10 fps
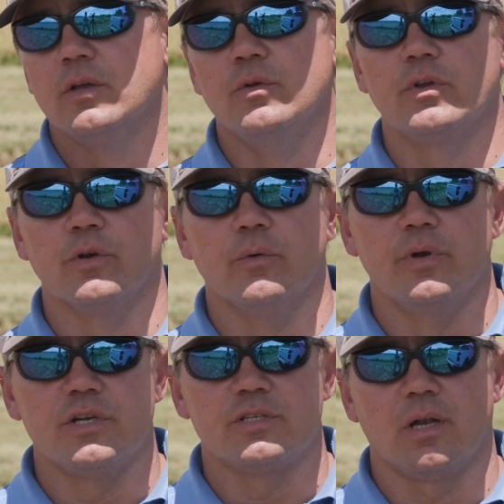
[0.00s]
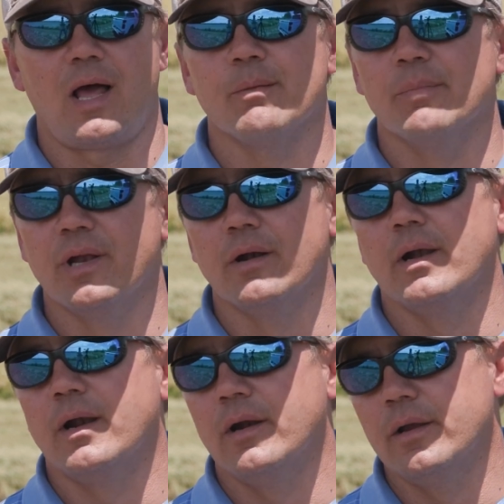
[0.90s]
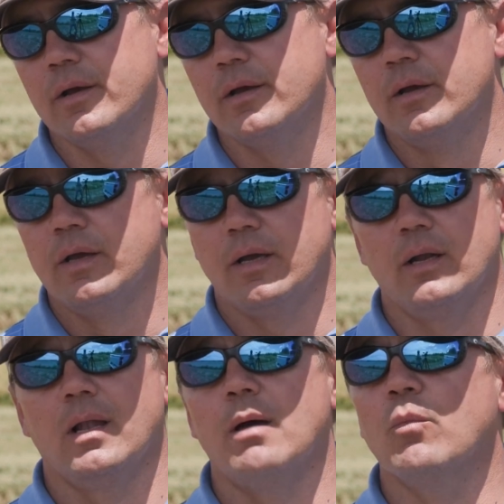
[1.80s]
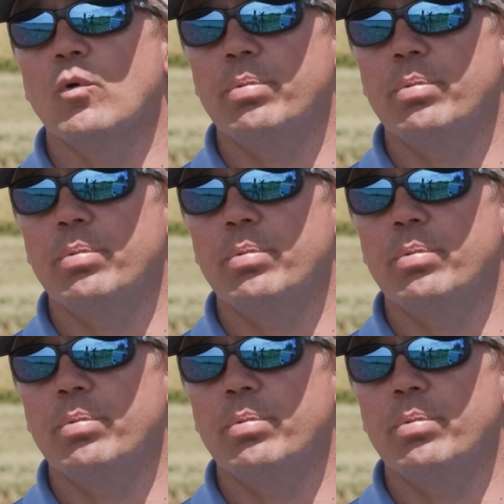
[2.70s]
You could reach a lot bigger area and a lot more